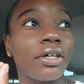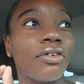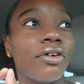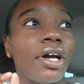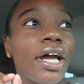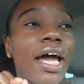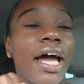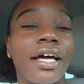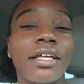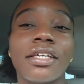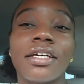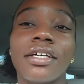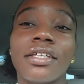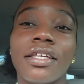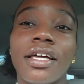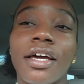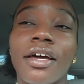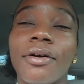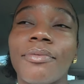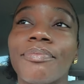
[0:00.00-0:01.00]
Had to get
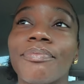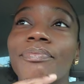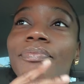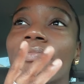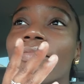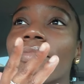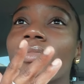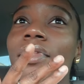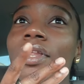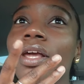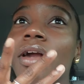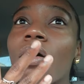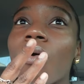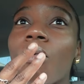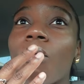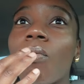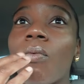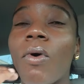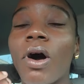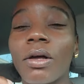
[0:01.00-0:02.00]
that,
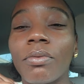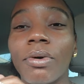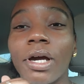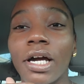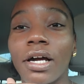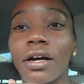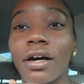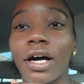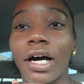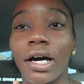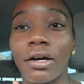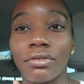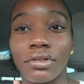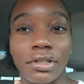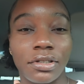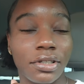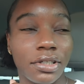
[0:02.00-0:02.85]
walk back out,